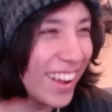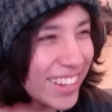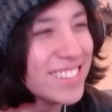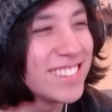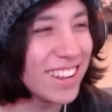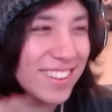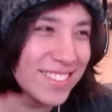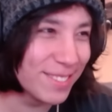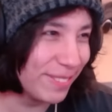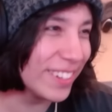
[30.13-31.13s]
I can tell
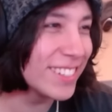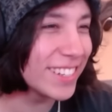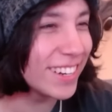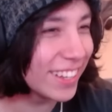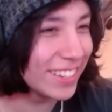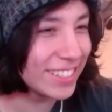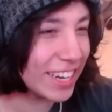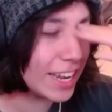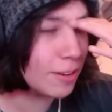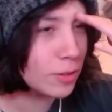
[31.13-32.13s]
who's bullshitting in the
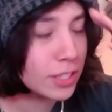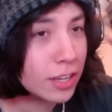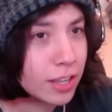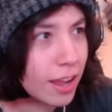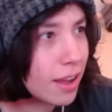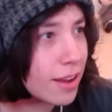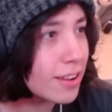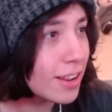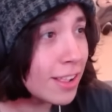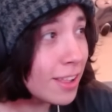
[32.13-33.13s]
chat. Everyone's like, "Yeah,
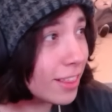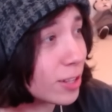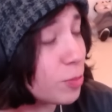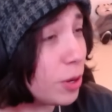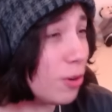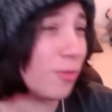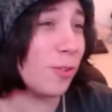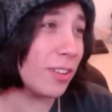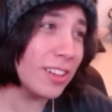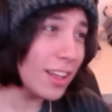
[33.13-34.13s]
that's
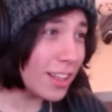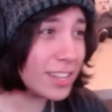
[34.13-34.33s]
beautiful.